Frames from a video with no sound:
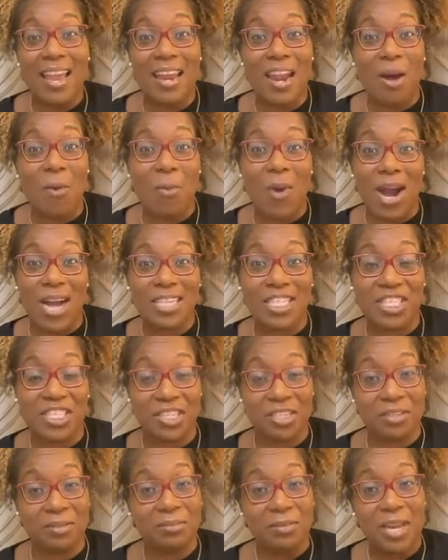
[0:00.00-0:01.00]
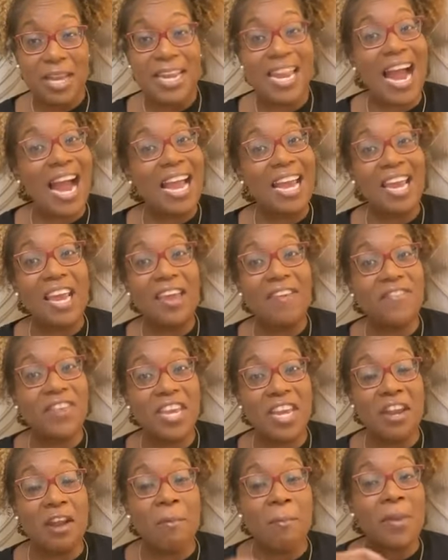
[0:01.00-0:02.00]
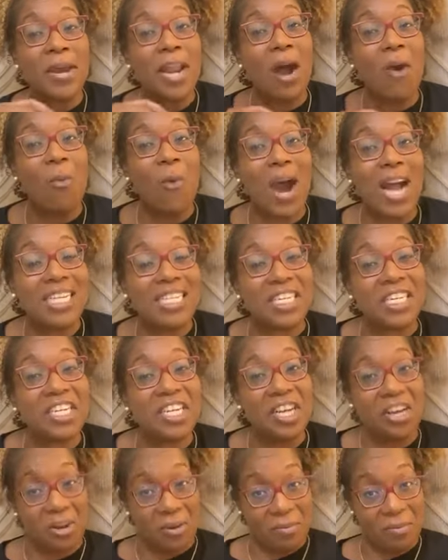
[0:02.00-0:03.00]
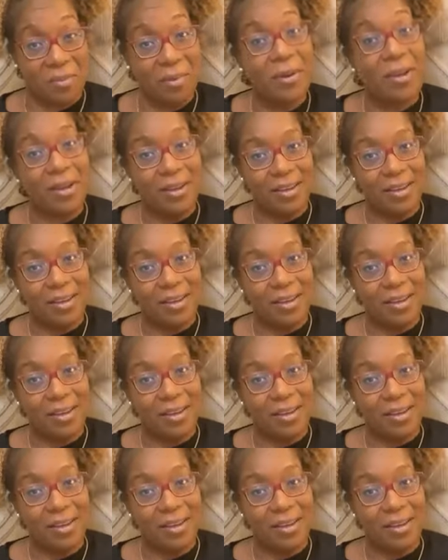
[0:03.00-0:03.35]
and I'm watching them. Not envying them, but I'm watching them.